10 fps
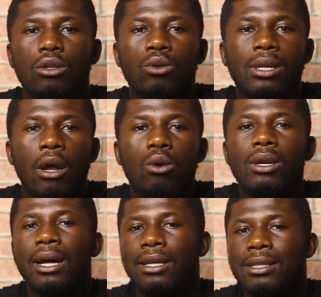You
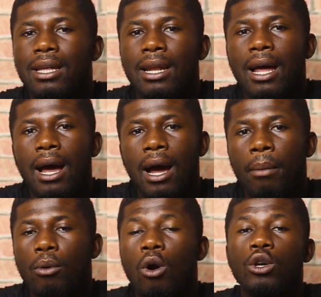download an external
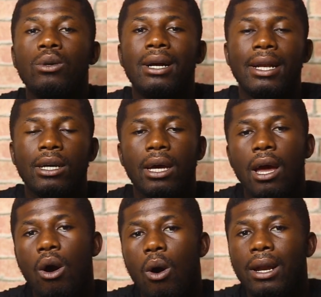app or you click
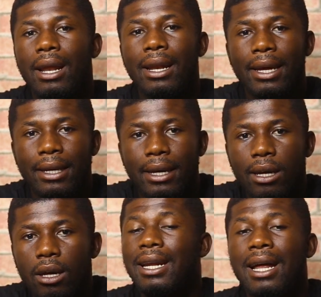on a link.
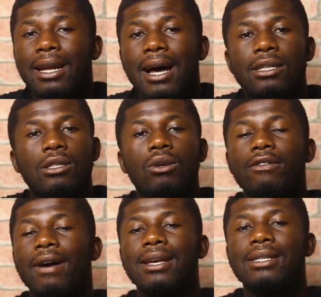Other than that, your
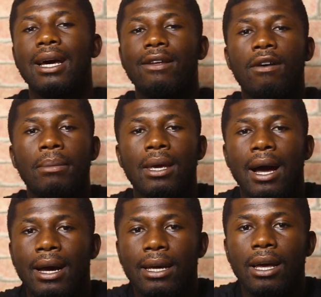device can never be
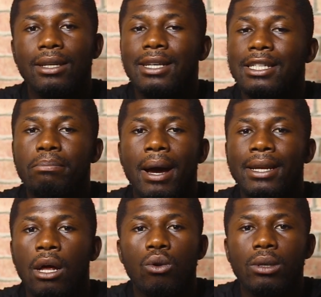hacked just by
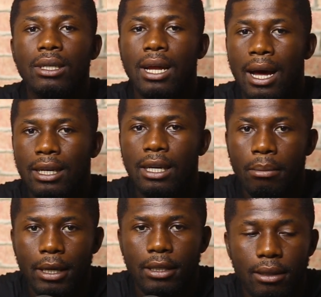downloading an
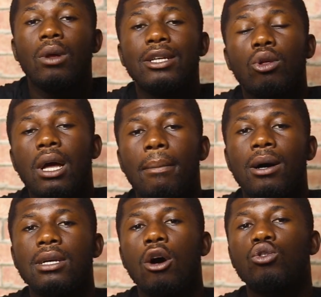image. So let's talk
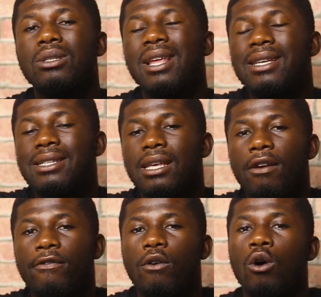about how to stay
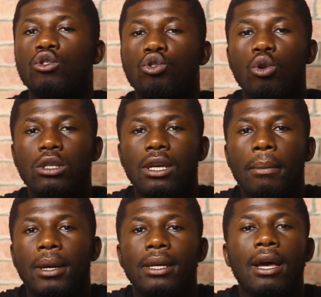safe on social
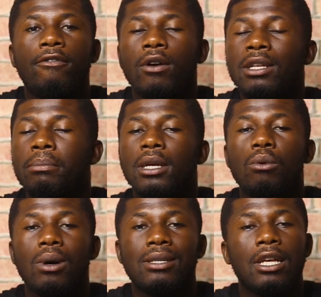media, for it
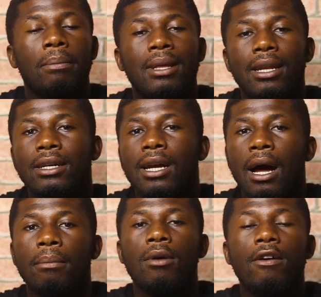being WhatsApp,
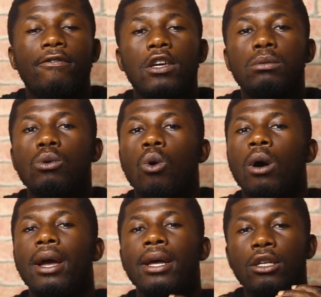Telegram, Facebook,
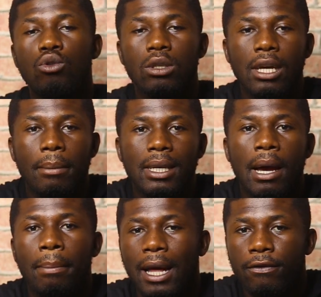or any social
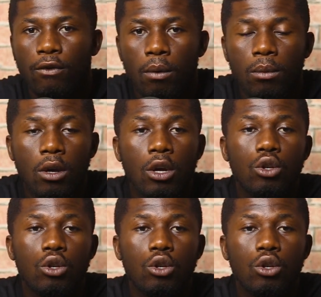media platform.